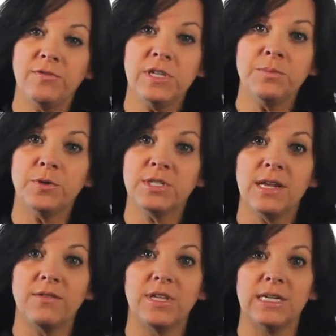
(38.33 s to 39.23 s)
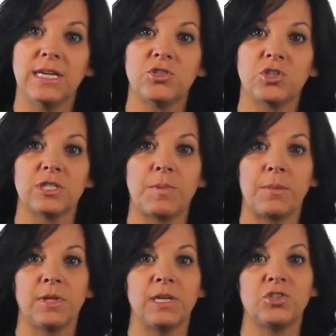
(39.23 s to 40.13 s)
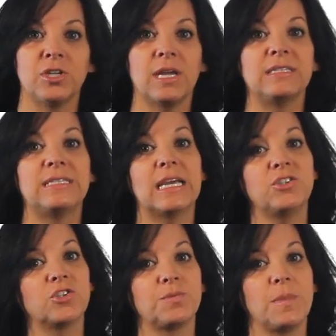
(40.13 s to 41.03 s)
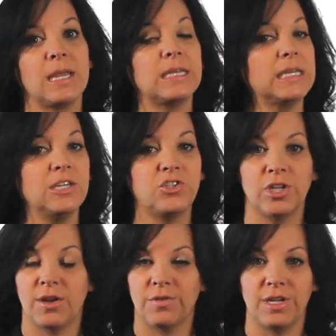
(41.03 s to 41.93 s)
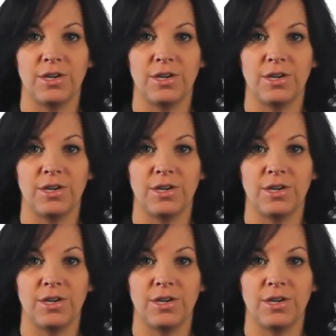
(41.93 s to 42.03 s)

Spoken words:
15% of the edentulous population has dentures made each and every